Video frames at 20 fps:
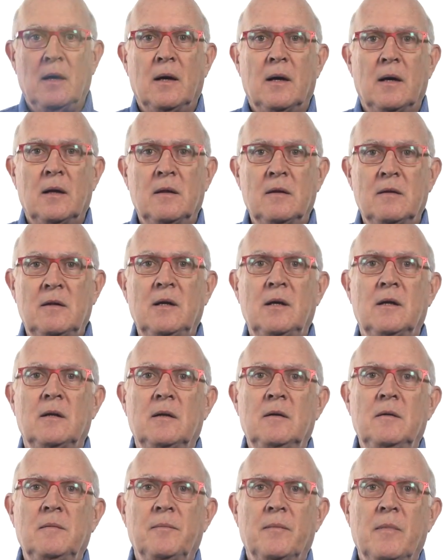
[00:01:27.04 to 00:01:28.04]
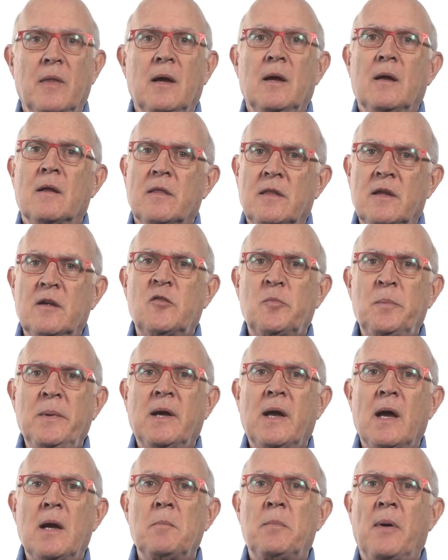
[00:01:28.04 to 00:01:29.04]
Indeed, this
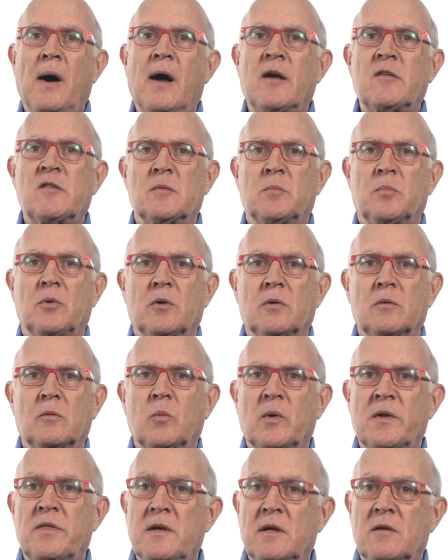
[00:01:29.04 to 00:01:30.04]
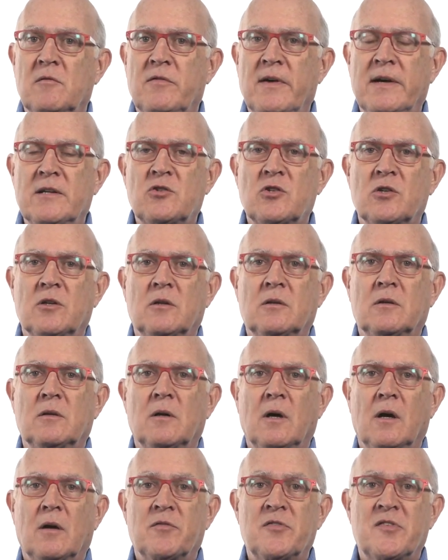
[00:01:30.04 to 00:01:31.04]
became possible with the invention
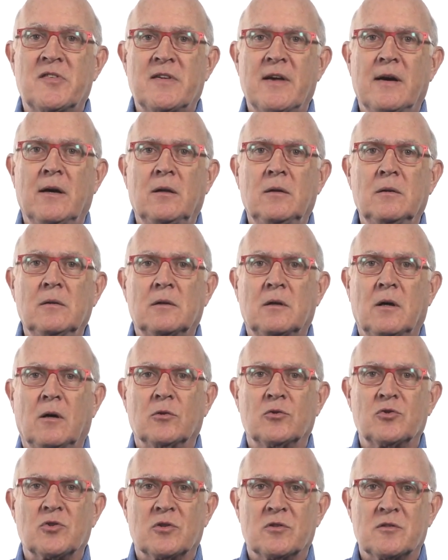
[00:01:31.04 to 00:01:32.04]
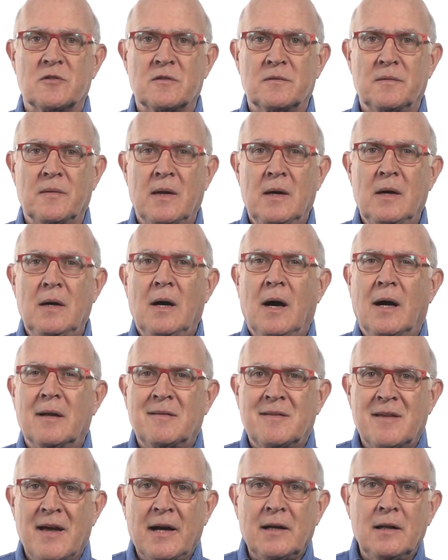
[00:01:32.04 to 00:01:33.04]
of cell cultures, a
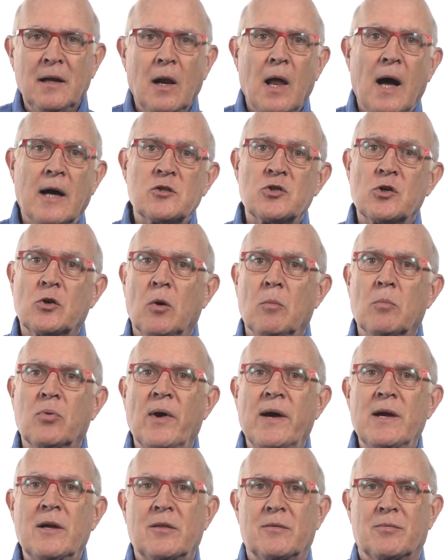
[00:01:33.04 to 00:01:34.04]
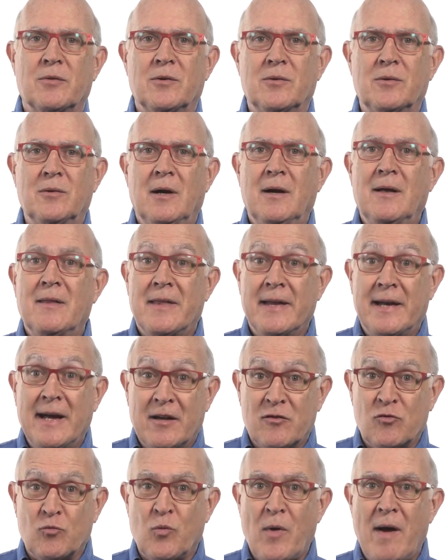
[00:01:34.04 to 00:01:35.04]
technological breakthrough that
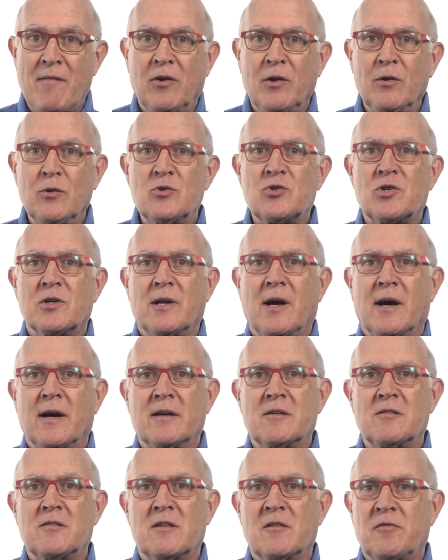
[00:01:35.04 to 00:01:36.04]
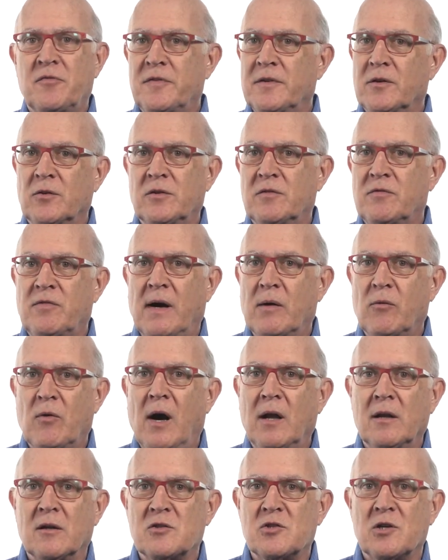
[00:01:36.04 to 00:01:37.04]
has revolutionized the field of
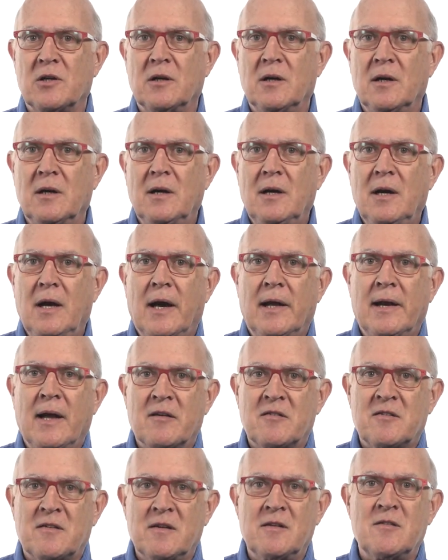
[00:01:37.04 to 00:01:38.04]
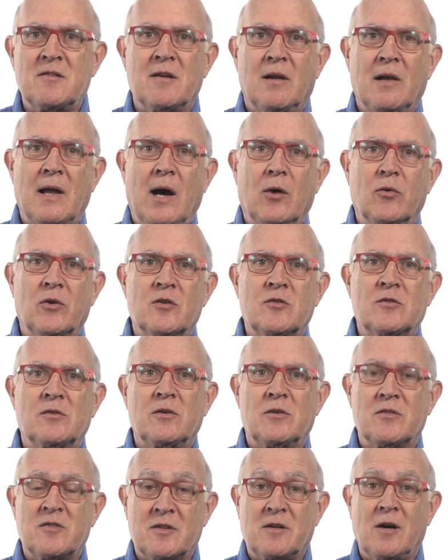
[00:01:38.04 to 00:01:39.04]
virology and has since allowed us to
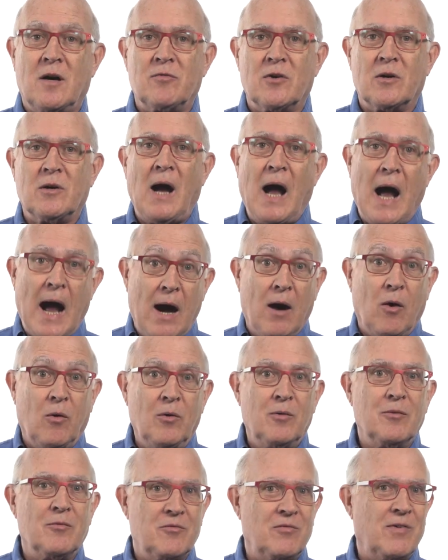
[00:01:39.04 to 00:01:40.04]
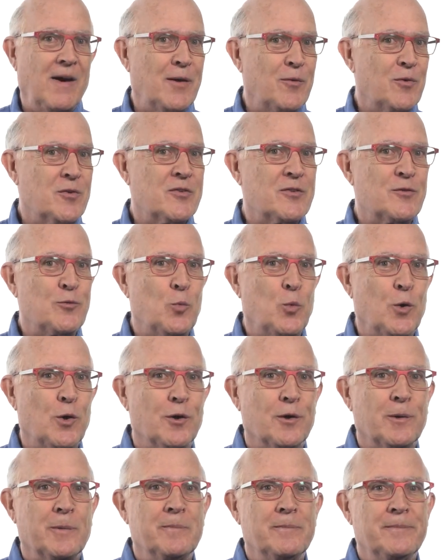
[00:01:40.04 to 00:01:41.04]
discover how viruses
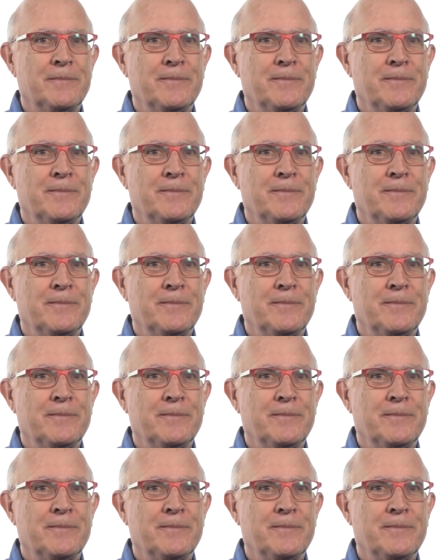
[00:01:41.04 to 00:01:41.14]
work.